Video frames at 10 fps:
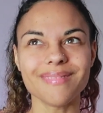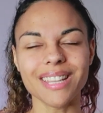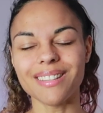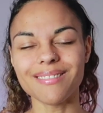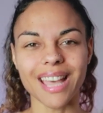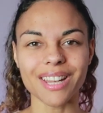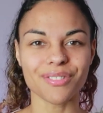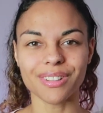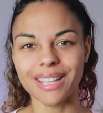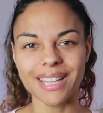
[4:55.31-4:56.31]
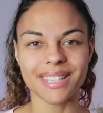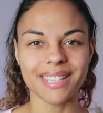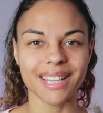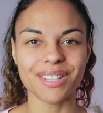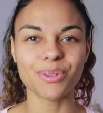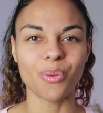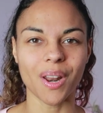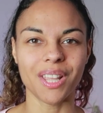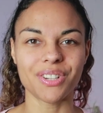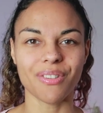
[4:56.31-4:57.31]
natural instinct to
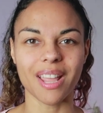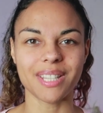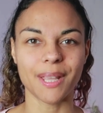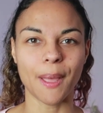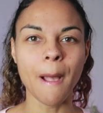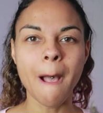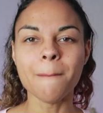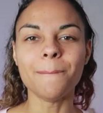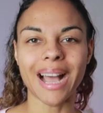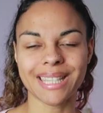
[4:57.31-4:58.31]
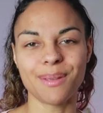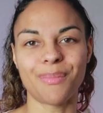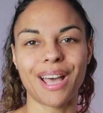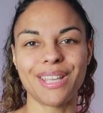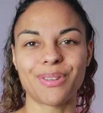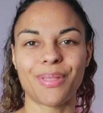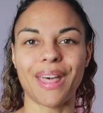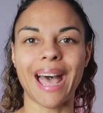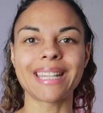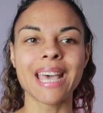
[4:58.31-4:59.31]
want to try to maximize on
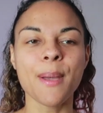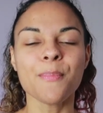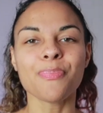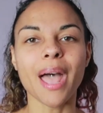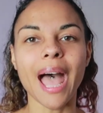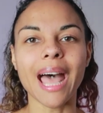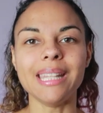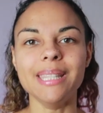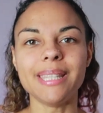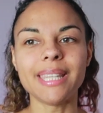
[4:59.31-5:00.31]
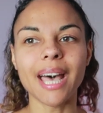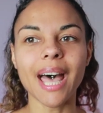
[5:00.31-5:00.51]
that. And